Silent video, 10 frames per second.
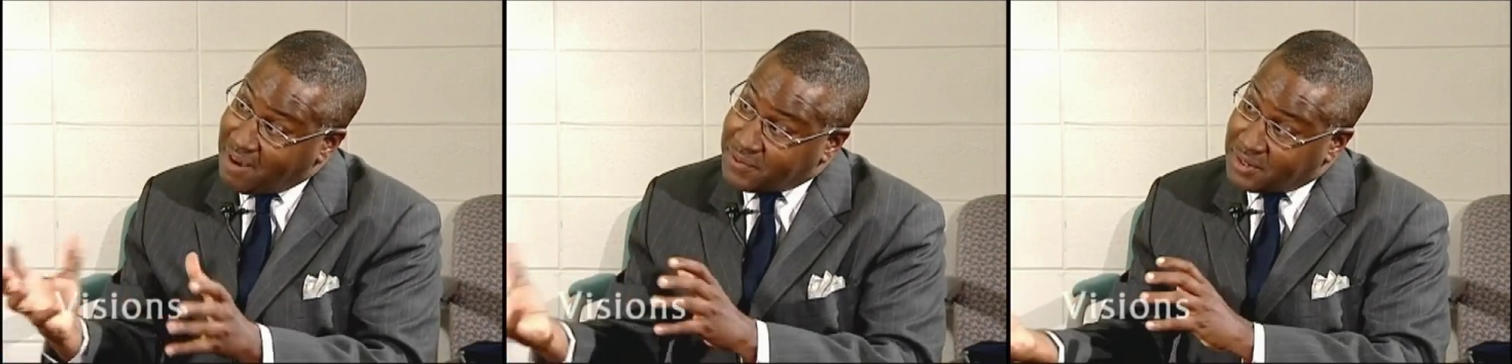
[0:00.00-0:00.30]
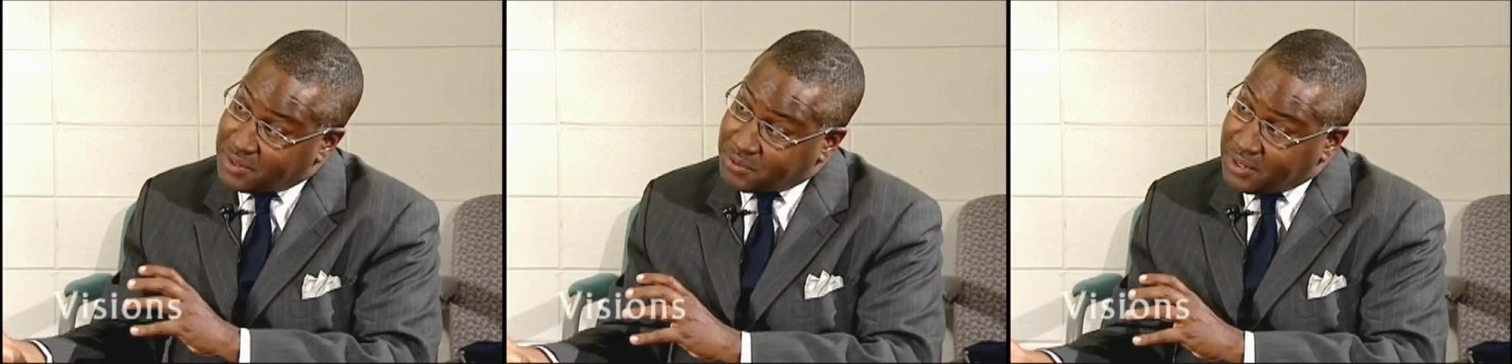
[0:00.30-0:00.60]
after
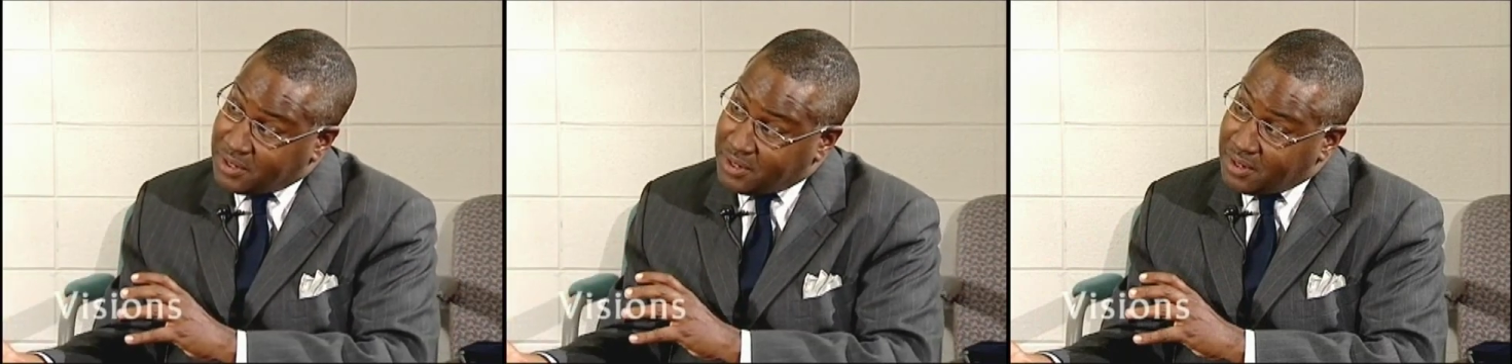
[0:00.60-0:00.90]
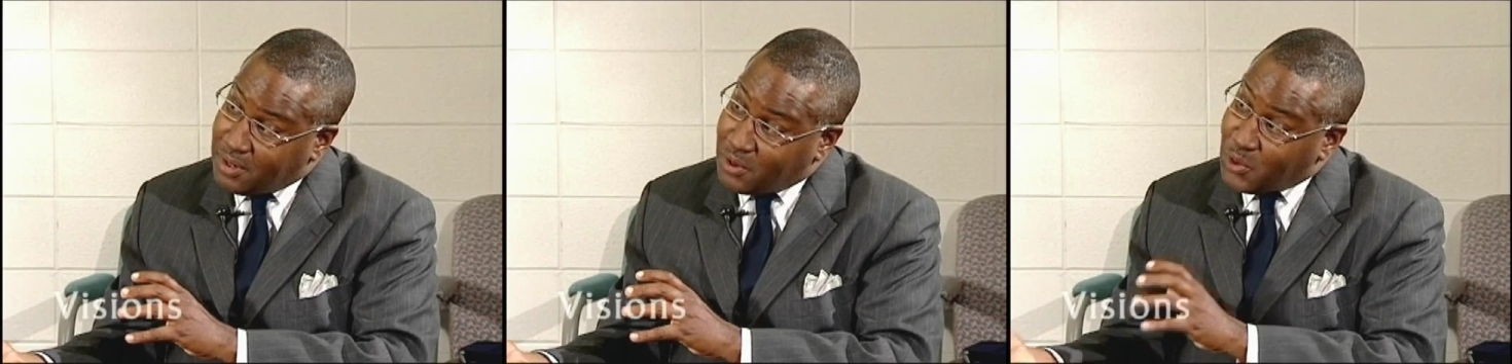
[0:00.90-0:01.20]
Katrina,
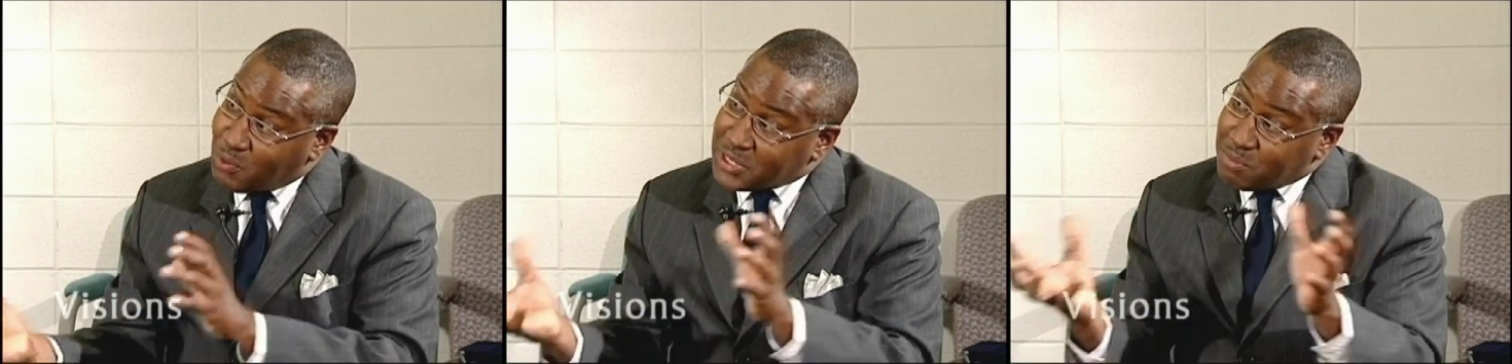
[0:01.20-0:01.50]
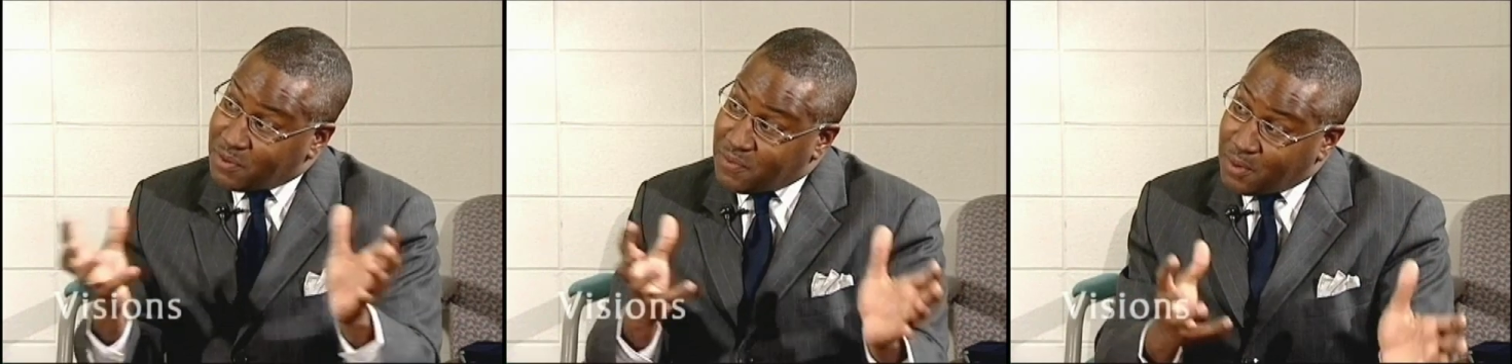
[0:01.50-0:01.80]
or was
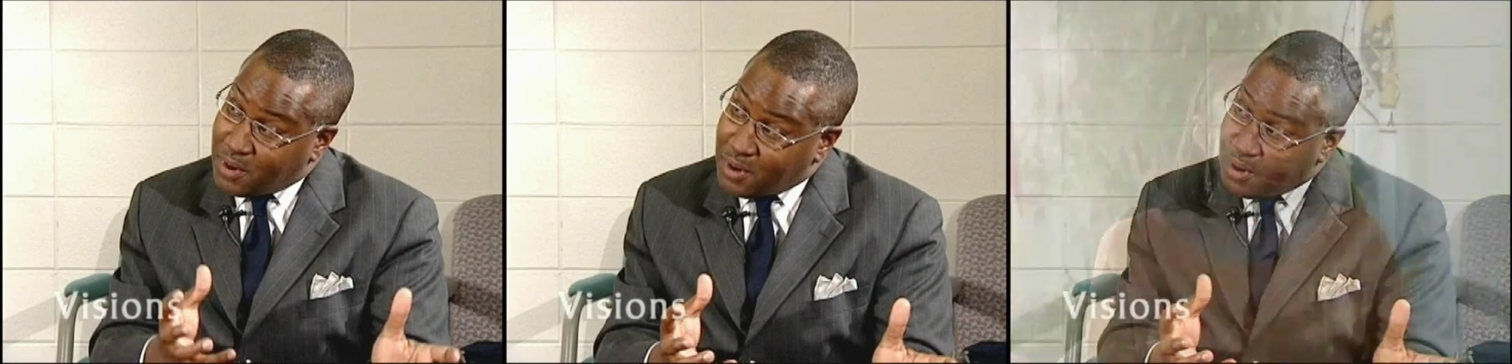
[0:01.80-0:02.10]
it before?